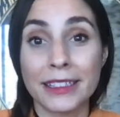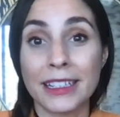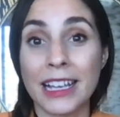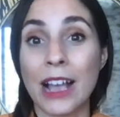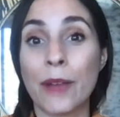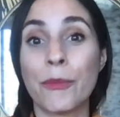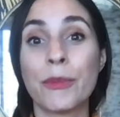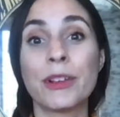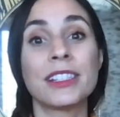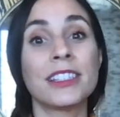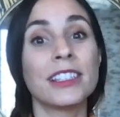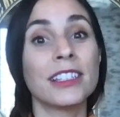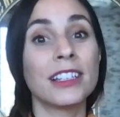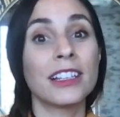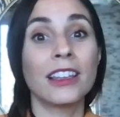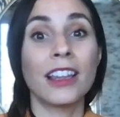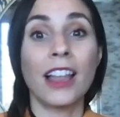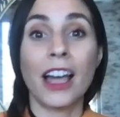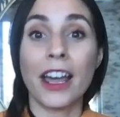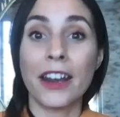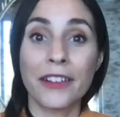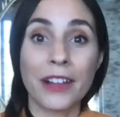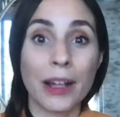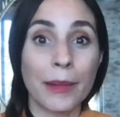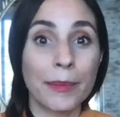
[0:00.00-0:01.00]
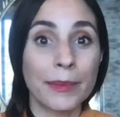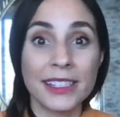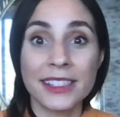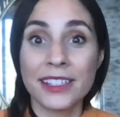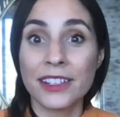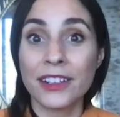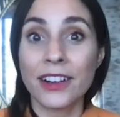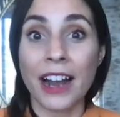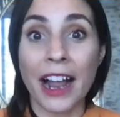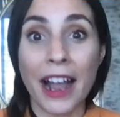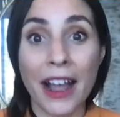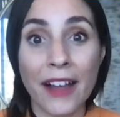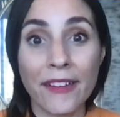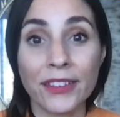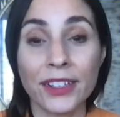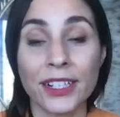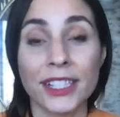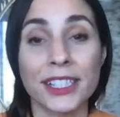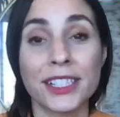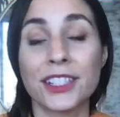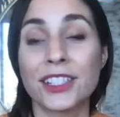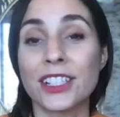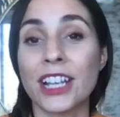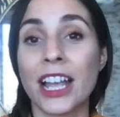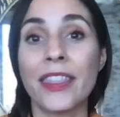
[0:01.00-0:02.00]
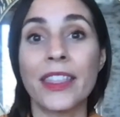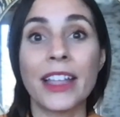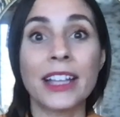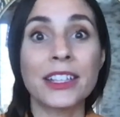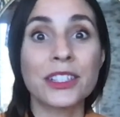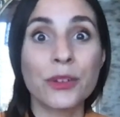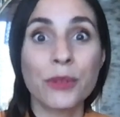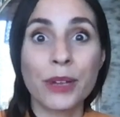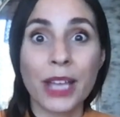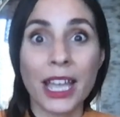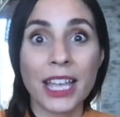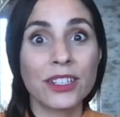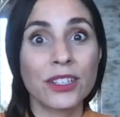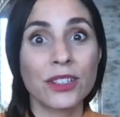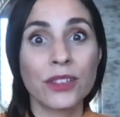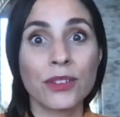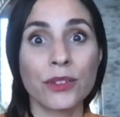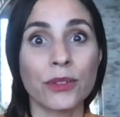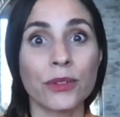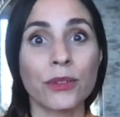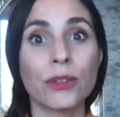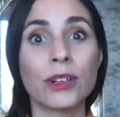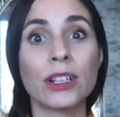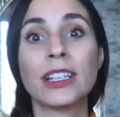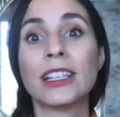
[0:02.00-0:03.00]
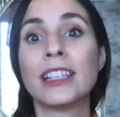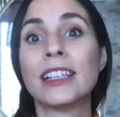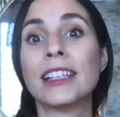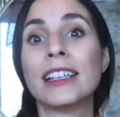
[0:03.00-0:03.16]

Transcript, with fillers: And we see a lot of companies that are average, and that's okay too.